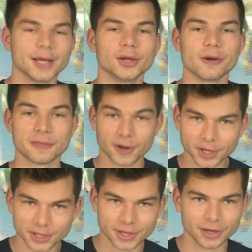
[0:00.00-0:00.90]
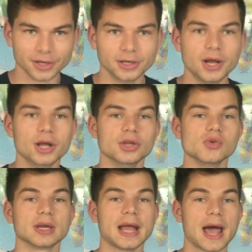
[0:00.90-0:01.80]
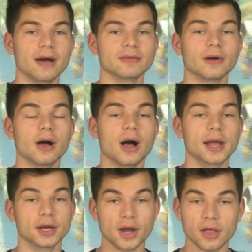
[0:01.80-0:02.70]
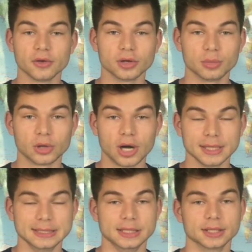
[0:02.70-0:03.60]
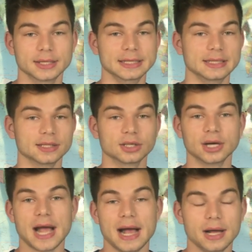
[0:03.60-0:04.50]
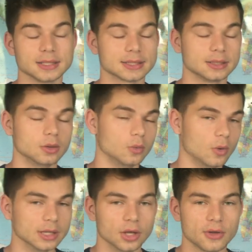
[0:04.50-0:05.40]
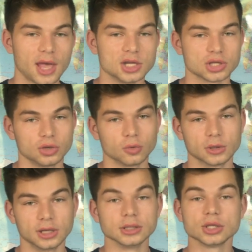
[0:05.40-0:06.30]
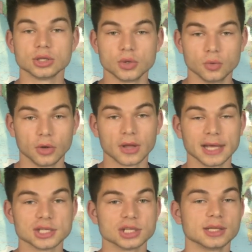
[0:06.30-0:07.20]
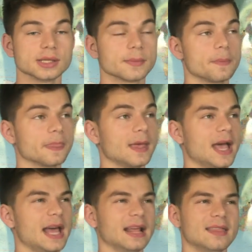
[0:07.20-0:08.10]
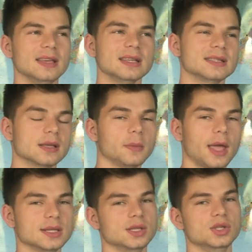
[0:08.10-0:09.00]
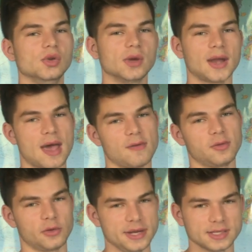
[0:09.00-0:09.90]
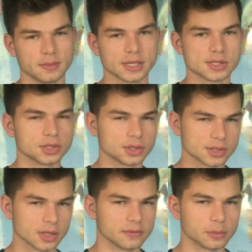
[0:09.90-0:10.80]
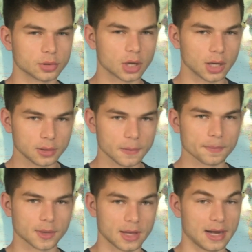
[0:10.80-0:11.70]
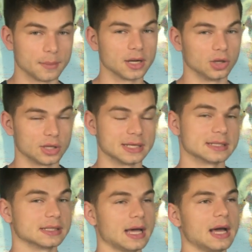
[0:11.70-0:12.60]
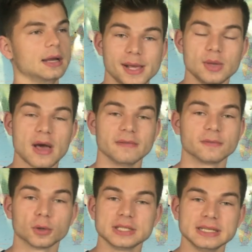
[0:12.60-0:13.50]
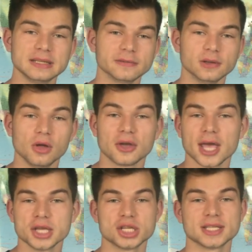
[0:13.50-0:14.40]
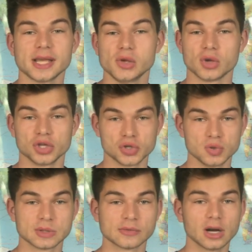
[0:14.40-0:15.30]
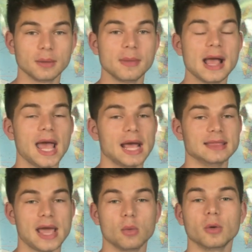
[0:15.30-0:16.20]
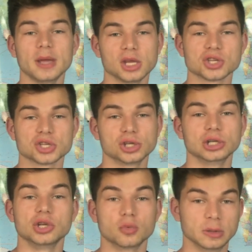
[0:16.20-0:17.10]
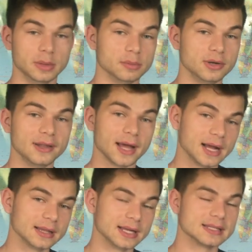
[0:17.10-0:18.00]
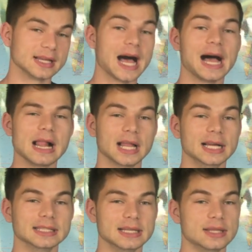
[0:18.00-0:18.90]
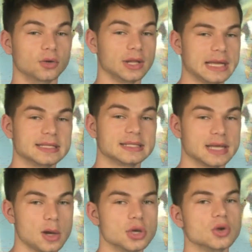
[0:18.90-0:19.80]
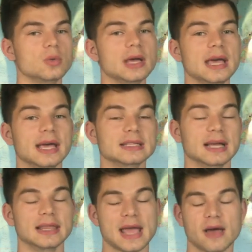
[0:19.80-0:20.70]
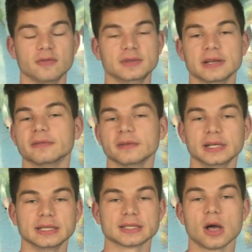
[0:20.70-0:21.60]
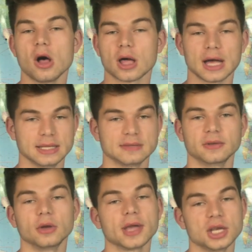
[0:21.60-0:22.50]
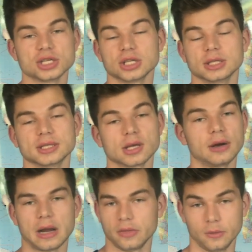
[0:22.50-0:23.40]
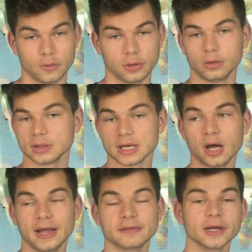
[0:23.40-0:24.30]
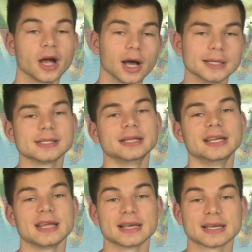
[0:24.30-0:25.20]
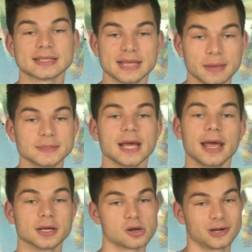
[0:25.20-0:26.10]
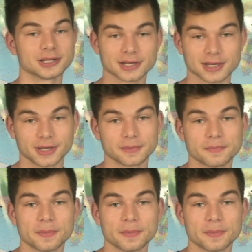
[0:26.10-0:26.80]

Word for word: your third year, you can have another abroad year either at one location or two locations. And I think in some cases you can have three semesters of abroad and I'm gonna look into that. You have 14 different locations that you can choose from and they will make sure you remember that. That's the highlight that they'll like to tell you is that they have different, all kinds of locations around the world on every continent except Antarctica.